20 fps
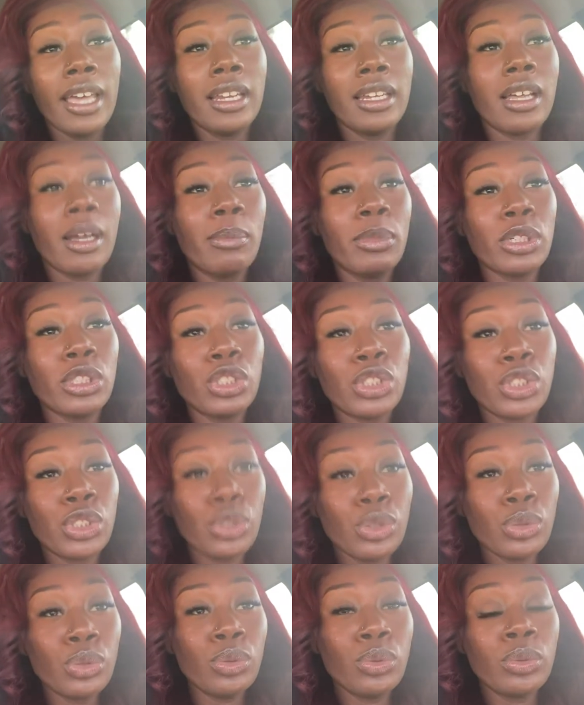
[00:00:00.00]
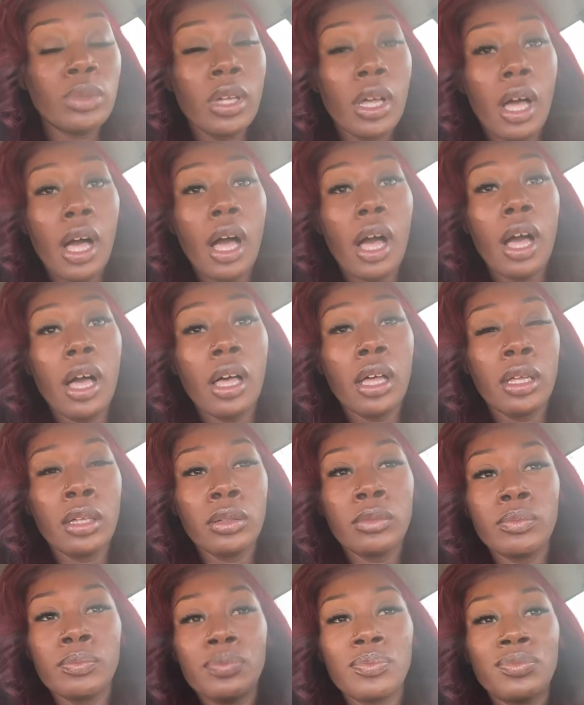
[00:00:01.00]
and number two,
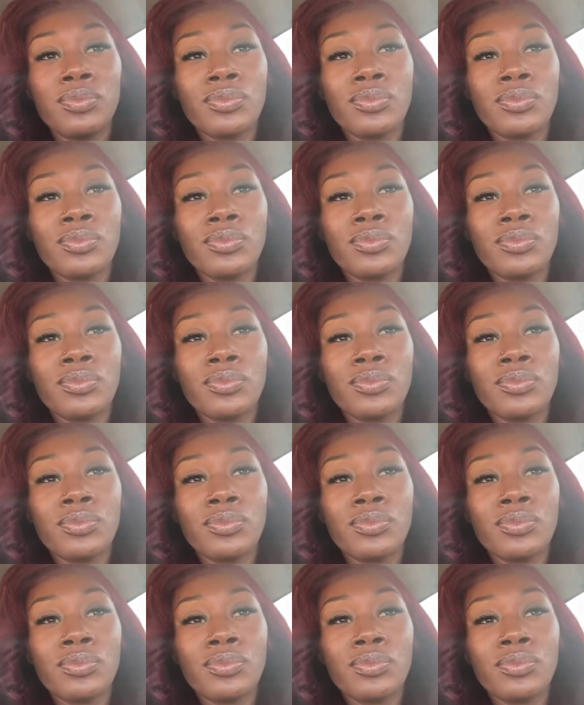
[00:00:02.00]
um